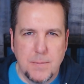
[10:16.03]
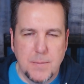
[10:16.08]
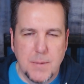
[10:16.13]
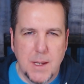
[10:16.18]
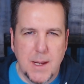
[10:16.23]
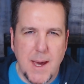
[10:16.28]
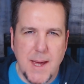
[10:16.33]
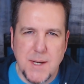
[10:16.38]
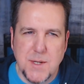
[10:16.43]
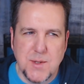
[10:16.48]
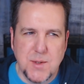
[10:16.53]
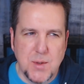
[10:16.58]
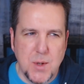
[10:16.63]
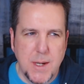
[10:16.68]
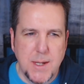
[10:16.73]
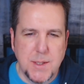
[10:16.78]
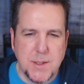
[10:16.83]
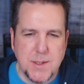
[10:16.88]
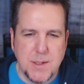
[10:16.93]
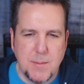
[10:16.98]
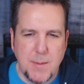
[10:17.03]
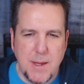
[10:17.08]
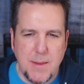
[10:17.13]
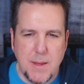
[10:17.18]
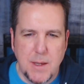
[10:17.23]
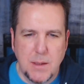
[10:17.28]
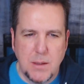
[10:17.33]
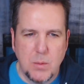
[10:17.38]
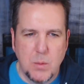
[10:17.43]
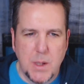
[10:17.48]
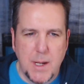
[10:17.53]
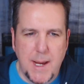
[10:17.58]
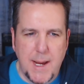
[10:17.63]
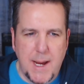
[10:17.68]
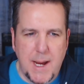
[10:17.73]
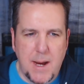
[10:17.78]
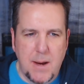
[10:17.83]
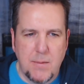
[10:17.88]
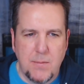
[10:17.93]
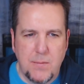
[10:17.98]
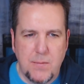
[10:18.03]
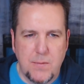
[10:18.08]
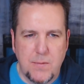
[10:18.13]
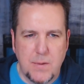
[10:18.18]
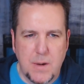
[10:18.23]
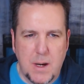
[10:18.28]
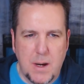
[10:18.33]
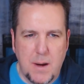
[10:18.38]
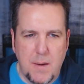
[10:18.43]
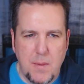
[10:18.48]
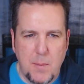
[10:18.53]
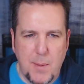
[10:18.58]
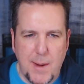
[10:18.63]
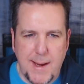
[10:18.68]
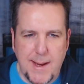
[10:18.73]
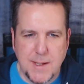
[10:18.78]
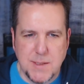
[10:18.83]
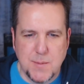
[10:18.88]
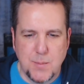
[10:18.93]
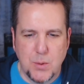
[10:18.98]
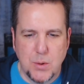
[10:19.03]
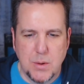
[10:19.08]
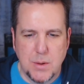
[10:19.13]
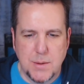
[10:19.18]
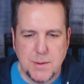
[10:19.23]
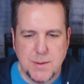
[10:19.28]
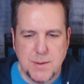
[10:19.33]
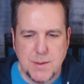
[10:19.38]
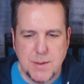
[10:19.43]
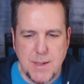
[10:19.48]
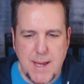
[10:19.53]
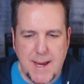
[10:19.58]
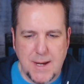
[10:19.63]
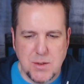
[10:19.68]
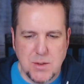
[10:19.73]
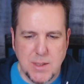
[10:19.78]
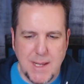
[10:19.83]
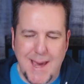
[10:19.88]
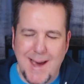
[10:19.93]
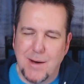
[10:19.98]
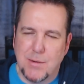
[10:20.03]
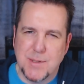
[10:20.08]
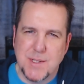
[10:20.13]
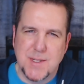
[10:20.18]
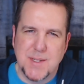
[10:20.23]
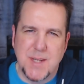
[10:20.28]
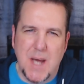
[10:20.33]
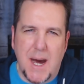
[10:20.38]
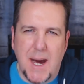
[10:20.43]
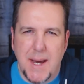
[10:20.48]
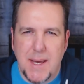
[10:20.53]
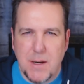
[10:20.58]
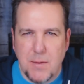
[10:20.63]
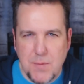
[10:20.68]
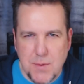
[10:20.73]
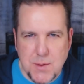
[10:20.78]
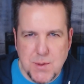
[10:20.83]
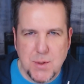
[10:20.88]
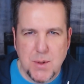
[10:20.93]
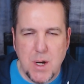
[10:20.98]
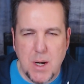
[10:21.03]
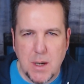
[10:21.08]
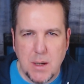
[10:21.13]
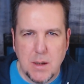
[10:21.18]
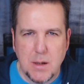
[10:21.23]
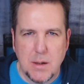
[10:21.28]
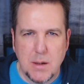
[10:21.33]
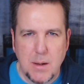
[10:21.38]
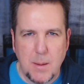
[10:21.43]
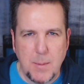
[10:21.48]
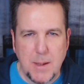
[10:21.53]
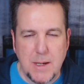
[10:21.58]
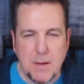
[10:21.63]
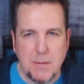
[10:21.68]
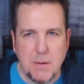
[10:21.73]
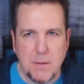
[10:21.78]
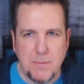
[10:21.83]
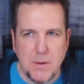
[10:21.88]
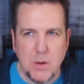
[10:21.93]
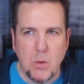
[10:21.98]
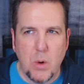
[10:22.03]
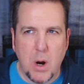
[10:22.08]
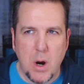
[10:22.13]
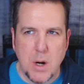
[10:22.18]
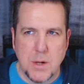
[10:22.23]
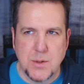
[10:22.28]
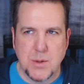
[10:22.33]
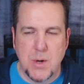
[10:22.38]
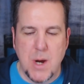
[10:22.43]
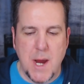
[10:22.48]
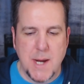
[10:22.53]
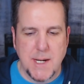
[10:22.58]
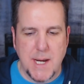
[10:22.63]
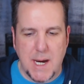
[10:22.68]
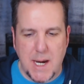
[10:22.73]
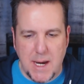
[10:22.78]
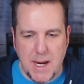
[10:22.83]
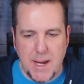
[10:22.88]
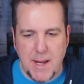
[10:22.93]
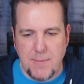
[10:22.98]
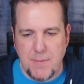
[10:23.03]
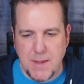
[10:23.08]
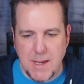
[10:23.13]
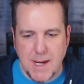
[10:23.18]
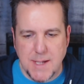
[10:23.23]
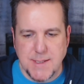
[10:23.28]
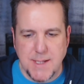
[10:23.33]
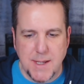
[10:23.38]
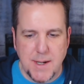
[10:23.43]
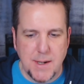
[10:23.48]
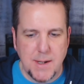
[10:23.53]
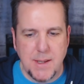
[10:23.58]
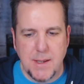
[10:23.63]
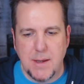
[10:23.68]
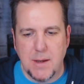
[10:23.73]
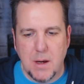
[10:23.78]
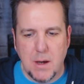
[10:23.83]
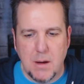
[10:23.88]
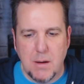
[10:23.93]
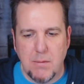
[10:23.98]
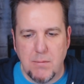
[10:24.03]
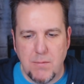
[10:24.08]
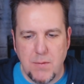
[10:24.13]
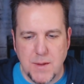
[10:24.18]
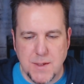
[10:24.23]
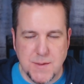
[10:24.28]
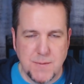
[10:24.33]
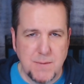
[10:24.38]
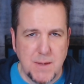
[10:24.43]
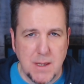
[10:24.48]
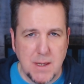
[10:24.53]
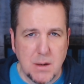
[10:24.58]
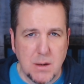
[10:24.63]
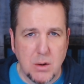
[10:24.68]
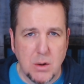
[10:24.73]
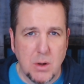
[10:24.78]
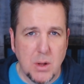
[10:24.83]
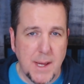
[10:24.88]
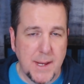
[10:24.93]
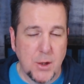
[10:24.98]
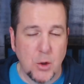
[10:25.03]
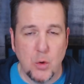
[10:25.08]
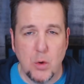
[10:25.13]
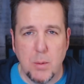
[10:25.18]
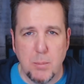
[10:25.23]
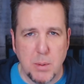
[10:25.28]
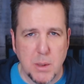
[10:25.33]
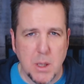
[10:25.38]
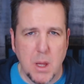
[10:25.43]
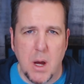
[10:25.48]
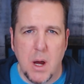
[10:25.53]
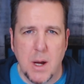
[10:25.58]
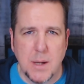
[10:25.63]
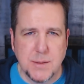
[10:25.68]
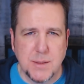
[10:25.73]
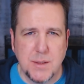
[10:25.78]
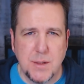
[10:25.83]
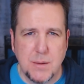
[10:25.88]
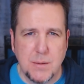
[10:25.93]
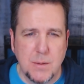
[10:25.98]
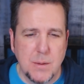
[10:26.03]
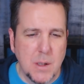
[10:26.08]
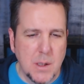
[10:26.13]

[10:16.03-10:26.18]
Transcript: Kind of strange to me that you would have uh, the passports actually outside of the truck. I mean, if, if you are trying to hide the identity of this vehicle and who it belonged to,